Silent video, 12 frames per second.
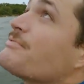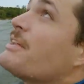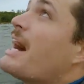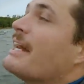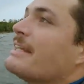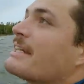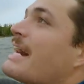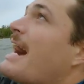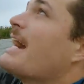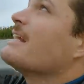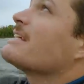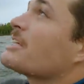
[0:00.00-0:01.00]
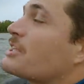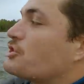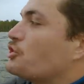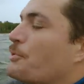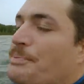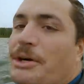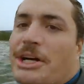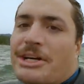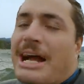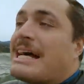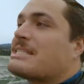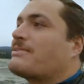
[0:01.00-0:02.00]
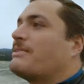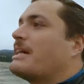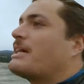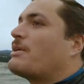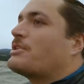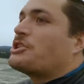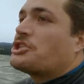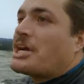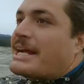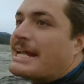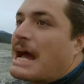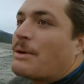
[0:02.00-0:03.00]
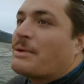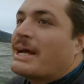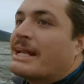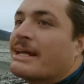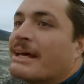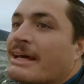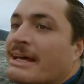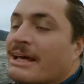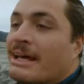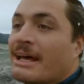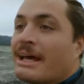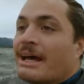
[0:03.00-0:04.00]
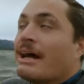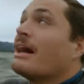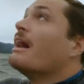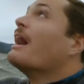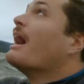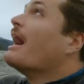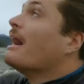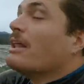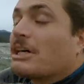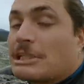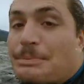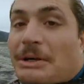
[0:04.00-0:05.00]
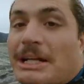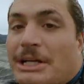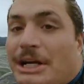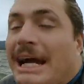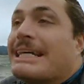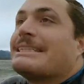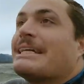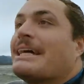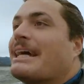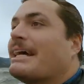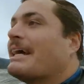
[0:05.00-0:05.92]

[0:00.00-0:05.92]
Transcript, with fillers: flying the kite super aggressively and going straight downwind. It looks pretty crazy.